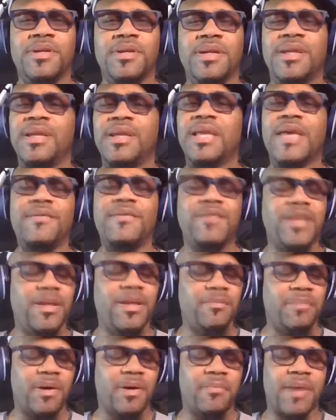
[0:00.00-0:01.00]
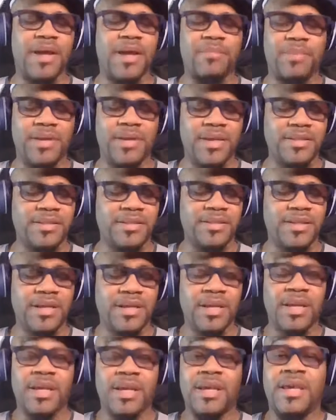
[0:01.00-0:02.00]
He ain't give a damn about Mike Pence.
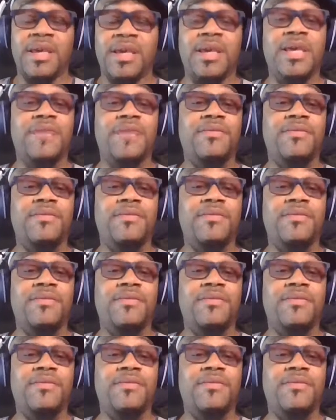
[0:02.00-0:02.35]
He ain't